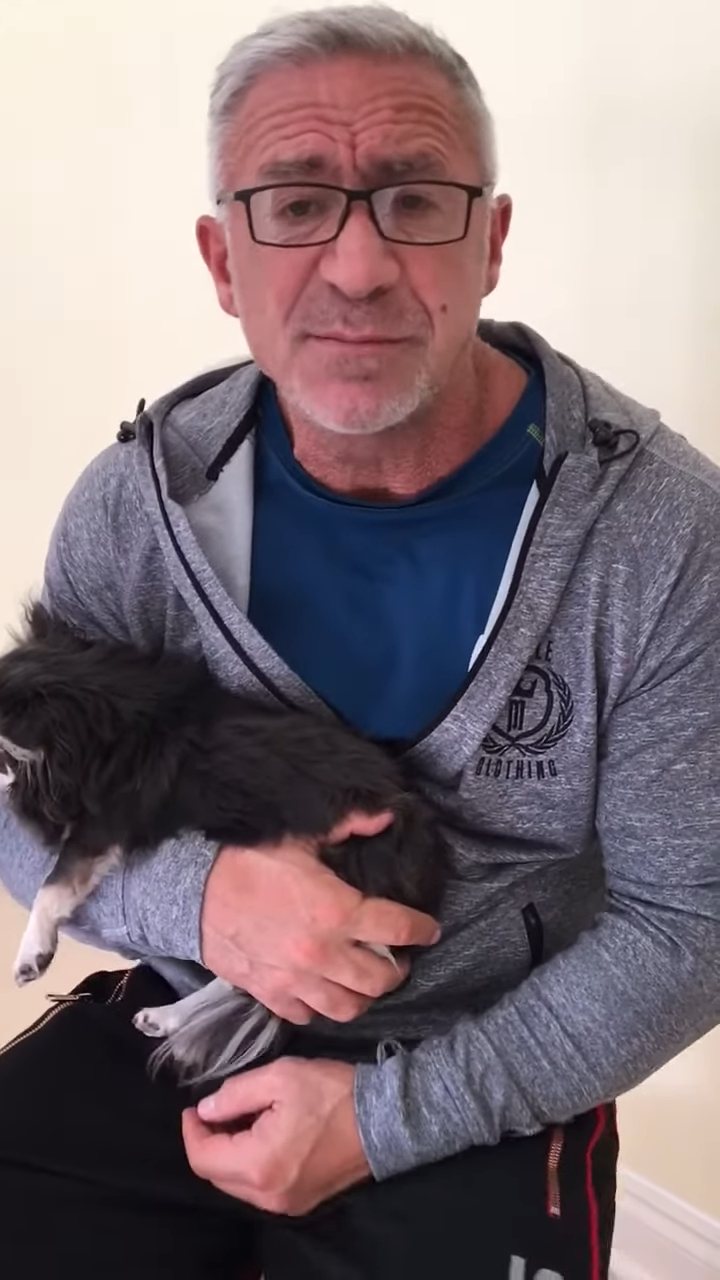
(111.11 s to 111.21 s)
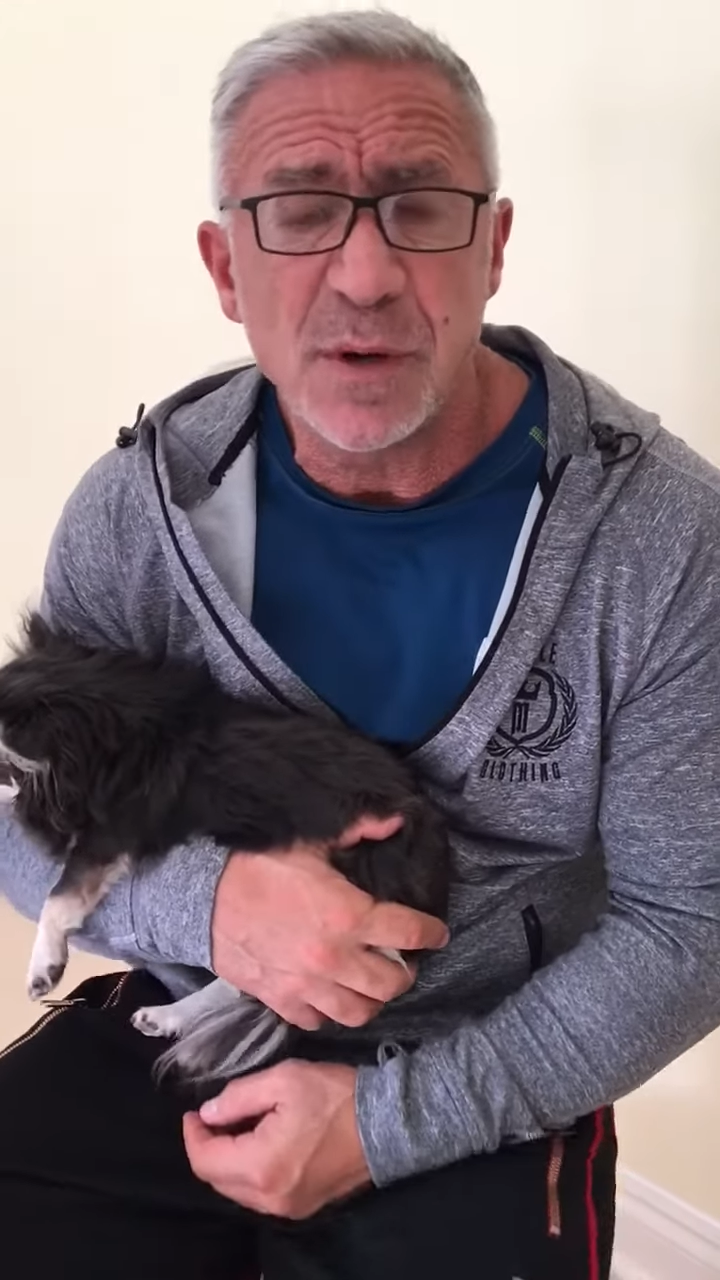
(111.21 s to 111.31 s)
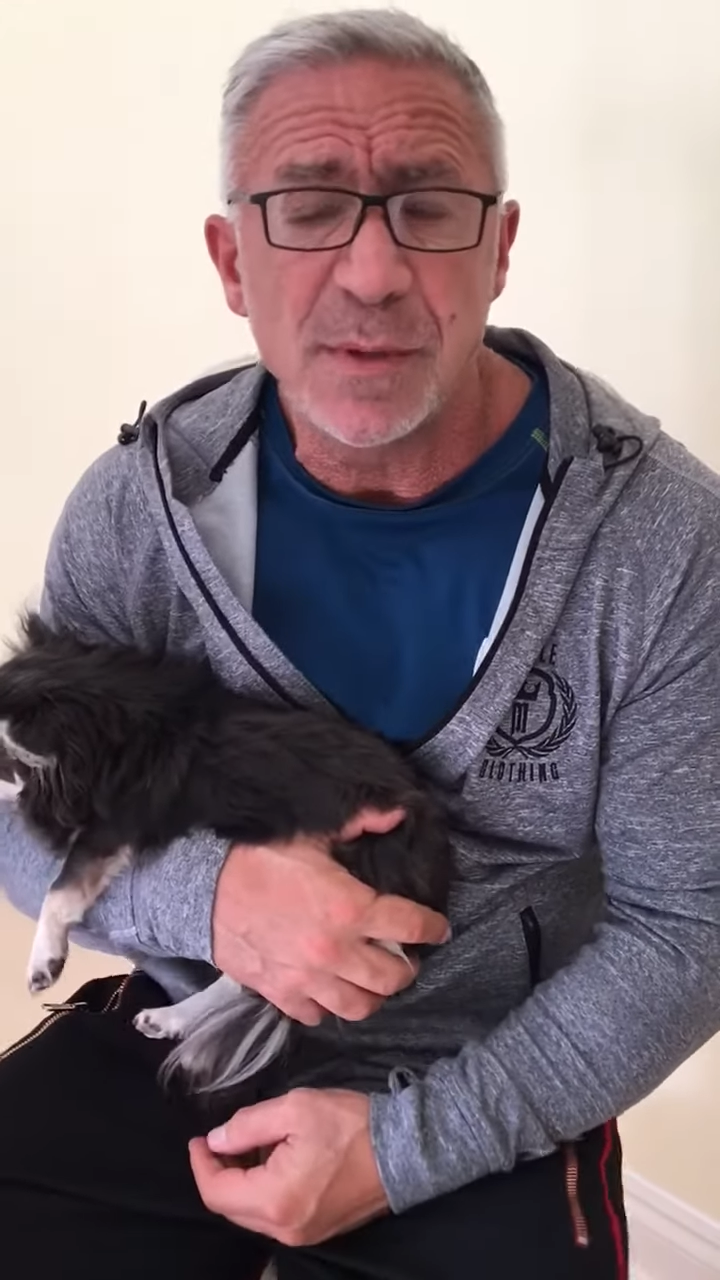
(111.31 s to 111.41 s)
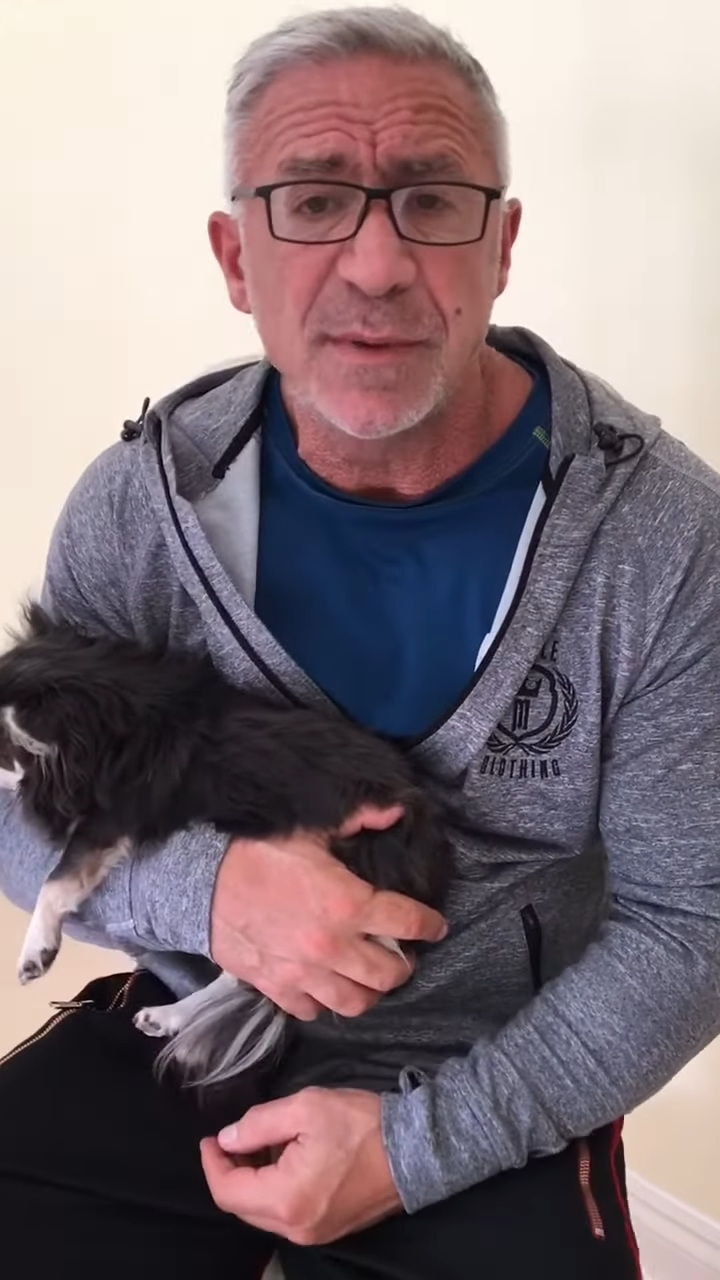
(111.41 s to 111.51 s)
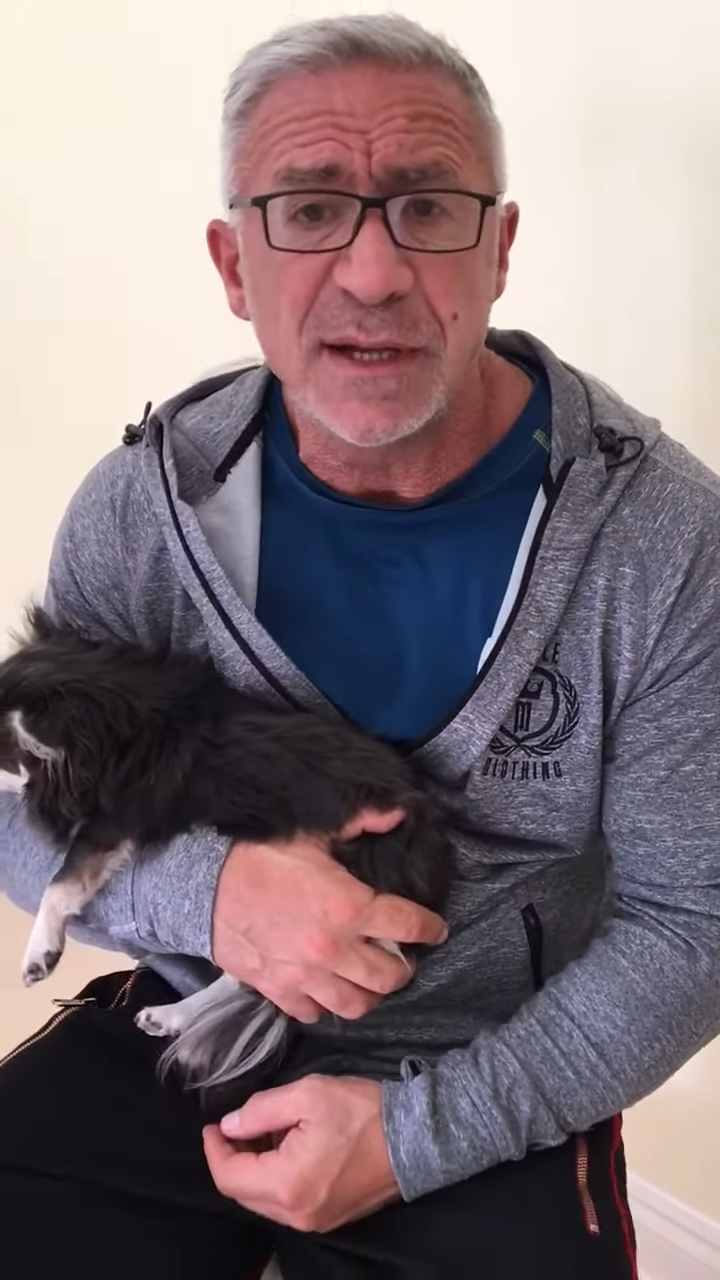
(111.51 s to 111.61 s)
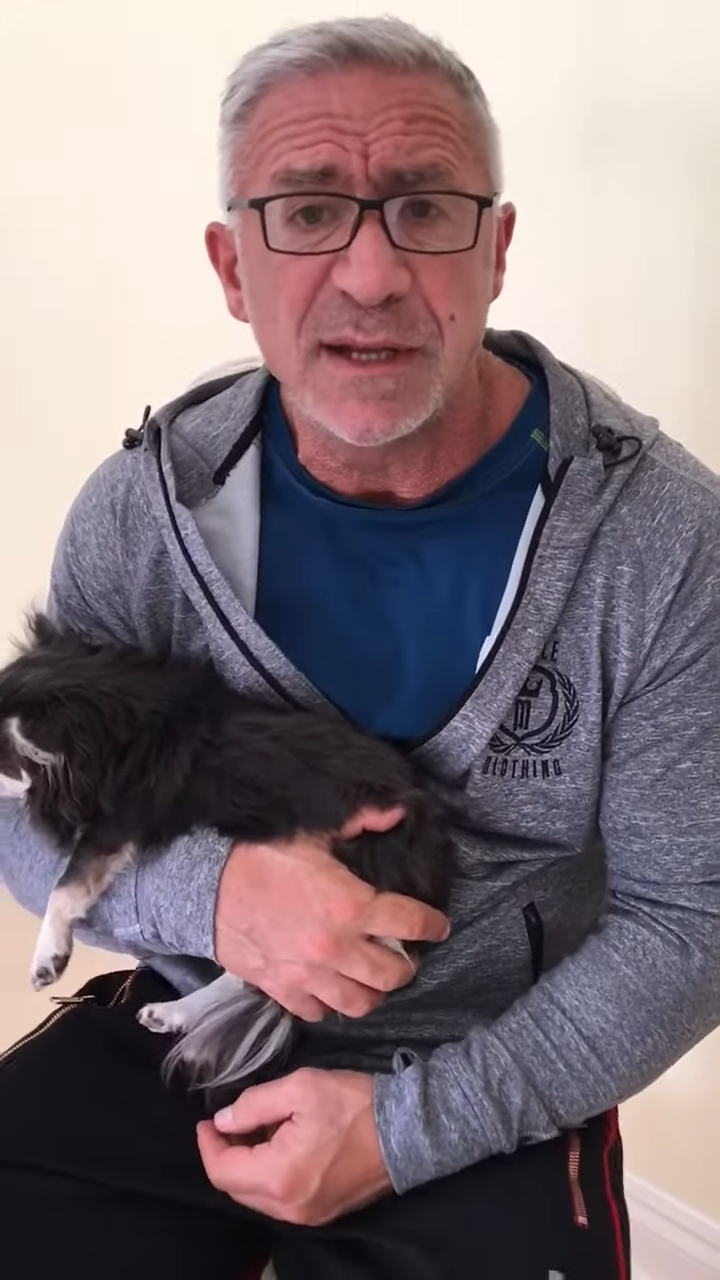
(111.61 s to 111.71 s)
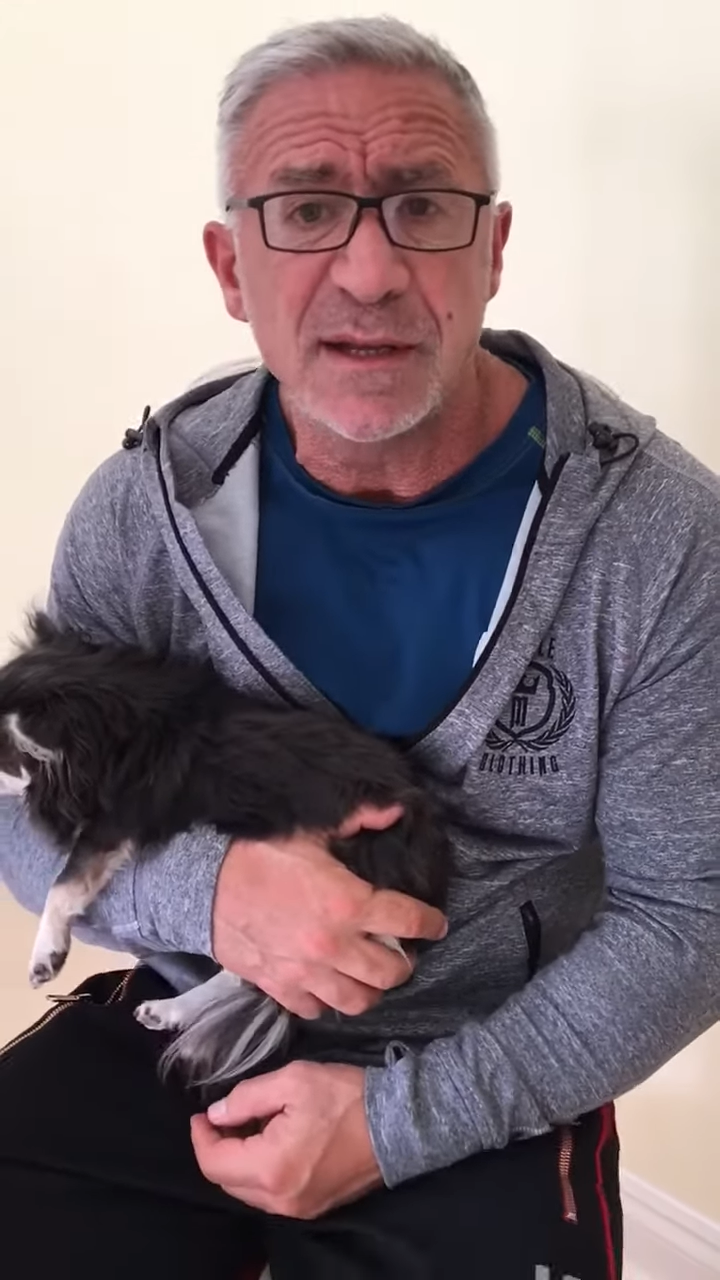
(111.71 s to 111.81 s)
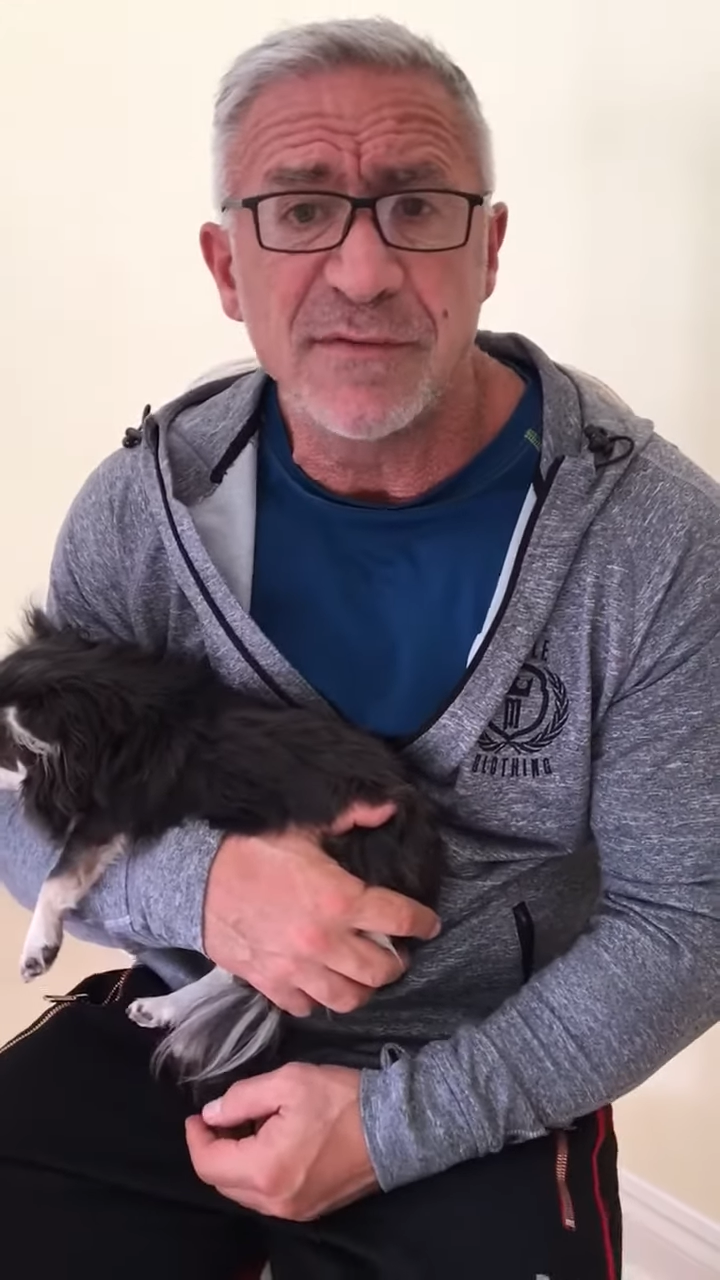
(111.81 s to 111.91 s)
probably,